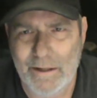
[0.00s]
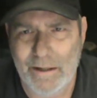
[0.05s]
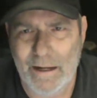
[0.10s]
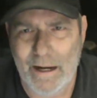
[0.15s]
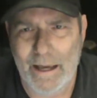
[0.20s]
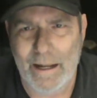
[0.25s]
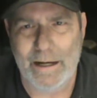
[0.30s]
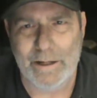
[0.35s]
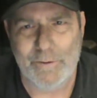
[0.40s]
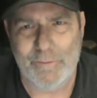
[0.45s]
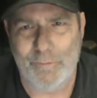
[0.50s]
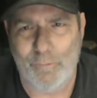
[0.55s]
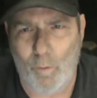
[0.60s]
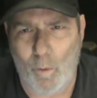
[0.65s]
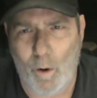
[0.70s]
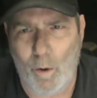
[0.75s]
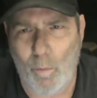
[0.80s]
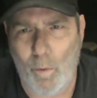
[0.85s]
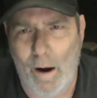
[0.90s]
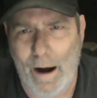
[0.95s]
And it's
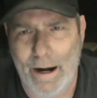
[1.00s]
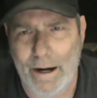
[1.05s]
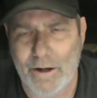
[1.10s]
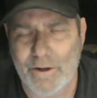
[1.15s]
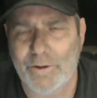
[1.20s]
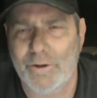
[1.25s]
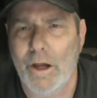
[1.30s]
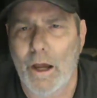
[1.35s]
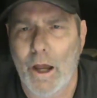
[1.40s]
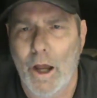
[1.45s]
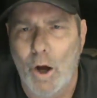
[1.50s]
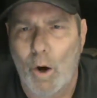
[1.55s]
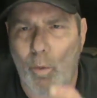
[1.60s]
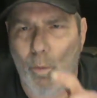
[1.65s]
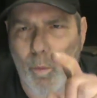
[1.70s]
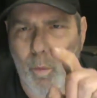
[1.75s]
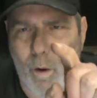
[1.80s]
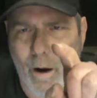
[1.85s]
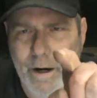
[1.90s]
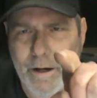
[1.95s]
4 wires.
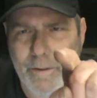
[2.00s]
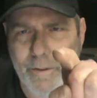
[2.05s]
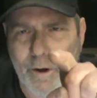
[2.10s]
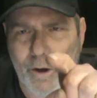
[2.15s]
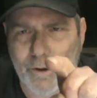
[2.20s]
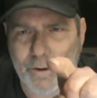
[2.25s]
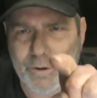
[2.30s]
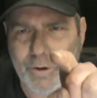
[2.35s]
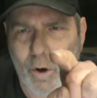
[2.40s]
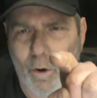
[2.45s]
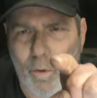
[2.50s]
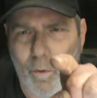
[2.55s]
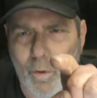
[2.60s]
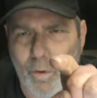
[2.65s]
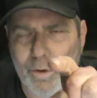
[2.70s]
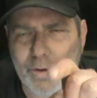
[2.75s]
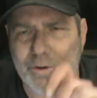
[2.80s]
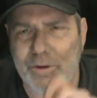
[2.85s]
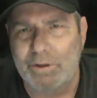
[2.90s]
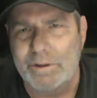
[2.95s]
One of those
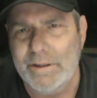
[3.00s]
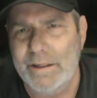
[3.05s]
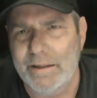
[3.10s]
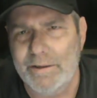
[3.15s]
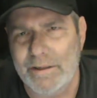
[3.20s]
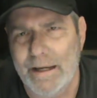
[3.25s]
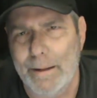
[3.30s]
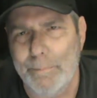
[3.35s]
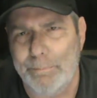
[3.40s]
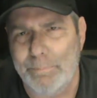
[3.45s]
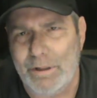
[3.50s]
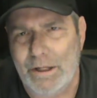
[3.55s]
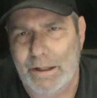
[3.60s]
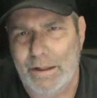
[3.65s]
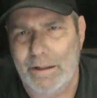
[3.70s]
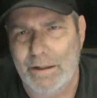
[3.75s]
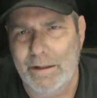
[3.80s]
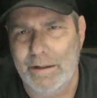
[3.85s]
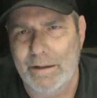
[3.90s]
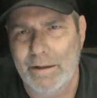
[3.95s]
holes is
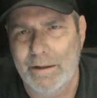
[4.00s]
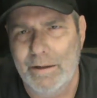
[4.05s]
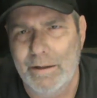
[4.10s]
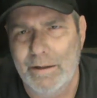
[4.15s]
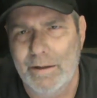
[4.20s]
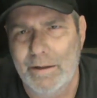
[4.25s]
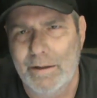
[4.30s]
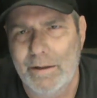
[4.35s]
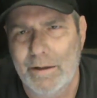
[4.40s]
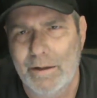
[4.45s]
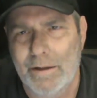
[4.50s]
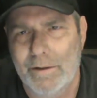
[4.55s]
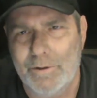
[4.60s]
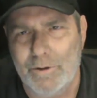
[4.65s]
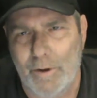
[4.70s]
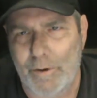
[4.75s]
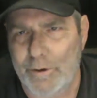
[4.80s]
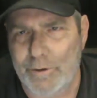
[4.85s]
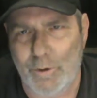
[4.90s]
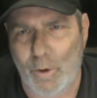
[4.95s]
empty.
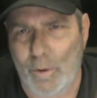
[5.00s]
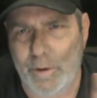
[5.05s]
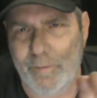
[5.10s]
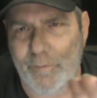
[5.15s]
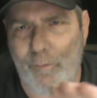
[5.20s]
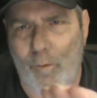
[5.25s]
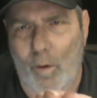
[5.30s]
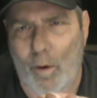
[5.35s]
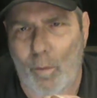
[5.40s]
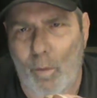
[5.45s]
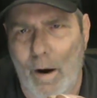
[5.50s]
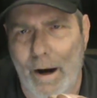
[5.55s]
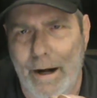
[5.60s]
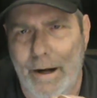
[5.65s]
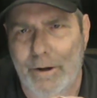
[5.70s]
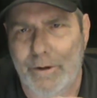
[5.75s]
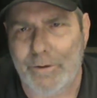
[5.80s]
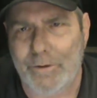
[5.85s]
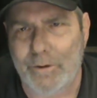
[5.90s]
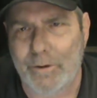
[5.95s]
So there's only 4
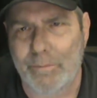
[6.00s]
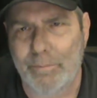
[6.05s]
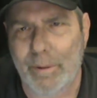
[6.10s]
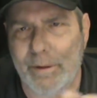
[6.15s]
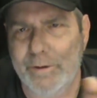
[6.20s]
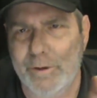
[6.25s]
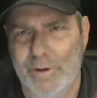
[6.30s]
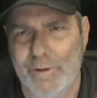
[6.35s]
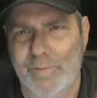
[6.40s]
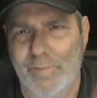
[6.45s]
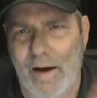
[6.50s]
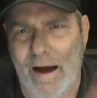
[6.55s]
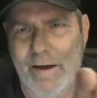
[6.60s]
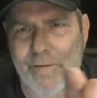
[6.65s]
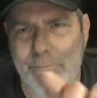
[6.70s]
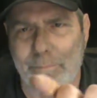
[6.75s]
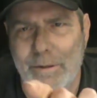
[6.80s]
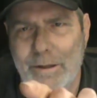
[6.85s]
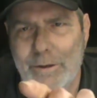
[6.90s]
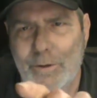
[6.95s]
wires, but there's
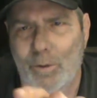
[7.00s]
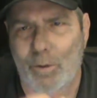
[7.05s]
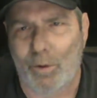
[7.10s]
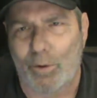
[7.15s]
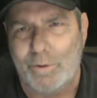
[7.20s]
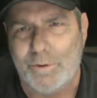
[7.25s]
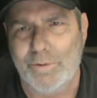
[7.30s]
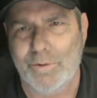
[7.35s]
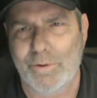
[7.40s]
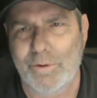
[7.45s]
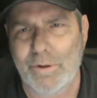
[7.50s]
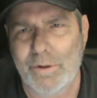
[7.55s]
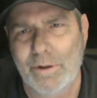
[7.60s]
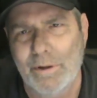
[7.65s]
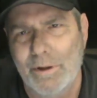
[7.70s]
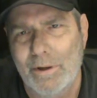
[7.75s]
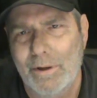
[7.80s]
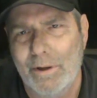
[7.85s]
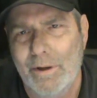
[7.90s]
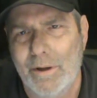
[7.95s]
5 pinholes.
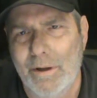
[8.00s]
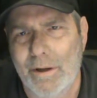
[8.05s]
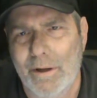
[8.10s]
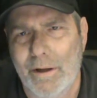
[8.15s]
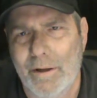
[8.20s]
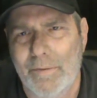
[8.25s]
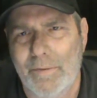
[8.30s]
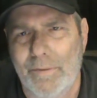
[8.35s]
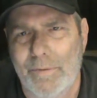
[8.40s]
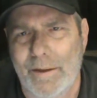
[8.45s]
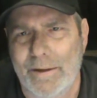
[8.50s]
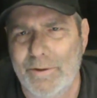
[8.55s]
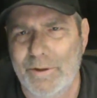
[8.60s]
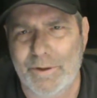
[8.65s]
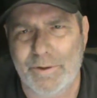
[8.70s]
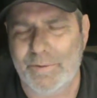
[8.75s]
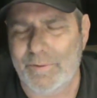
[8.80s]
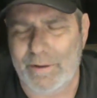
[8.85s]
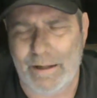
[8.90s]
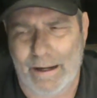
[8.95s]
They
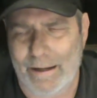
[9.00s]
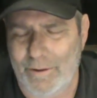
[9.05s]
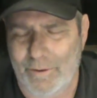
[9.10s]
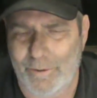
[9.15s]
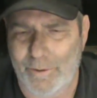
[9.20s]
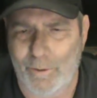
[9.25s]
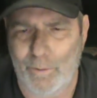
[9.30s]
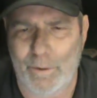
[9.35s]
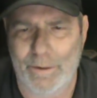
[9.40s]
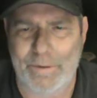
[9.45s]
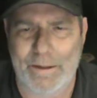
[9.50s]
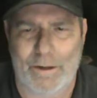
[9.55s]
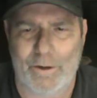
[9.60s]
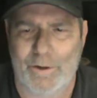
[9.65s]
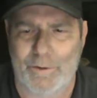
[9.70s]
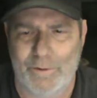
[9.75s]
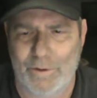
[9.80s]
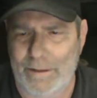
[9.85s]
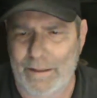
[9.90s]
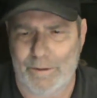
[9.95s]
just, I don't know what, they
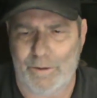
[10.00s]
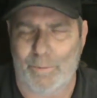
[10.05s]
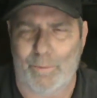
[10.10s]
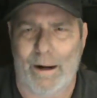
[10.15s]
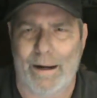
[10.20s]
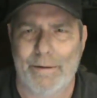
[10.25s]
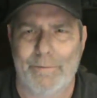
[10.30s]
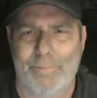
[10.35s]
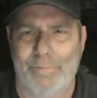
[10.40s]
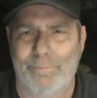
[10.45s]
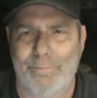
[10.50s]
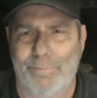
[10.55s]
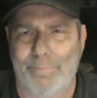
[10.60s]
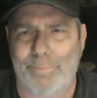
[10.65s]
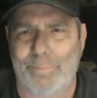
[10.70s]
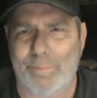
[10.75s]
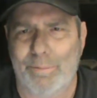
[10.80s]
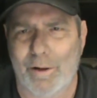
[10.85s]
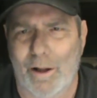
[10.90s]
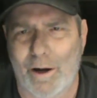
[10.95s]
couldn't get the right
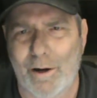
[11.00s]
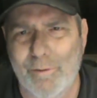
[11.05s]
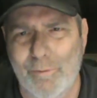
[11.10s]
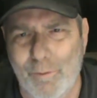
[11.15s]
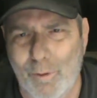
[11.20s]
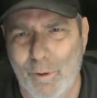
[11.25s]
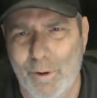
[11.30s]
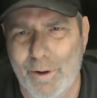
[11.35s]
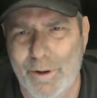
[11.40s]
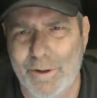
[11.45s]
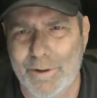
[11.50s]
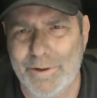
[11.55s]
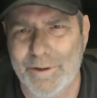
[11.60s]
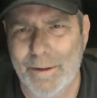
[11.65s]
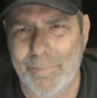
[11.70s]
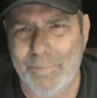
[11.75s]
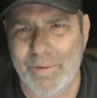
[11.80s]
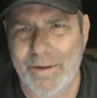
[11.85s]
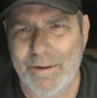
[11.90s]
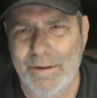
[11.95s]
plug for it or
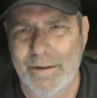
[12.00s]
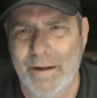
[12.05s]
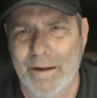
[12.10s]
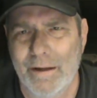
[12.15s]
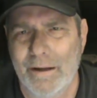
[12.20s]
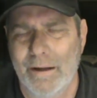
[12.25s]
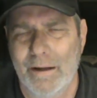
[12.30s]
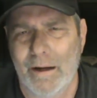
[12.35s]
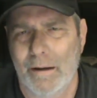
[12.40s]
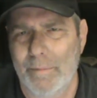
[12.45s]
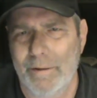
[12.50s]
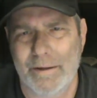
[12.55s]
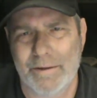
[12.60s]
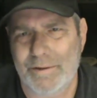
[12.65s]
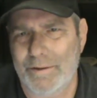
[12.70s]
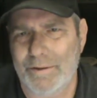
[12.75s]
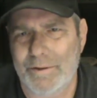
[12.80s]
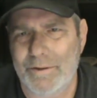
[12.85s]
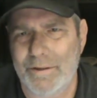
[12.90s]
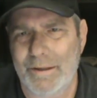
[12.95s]
something. I mean,
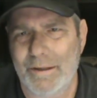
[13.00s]
this is the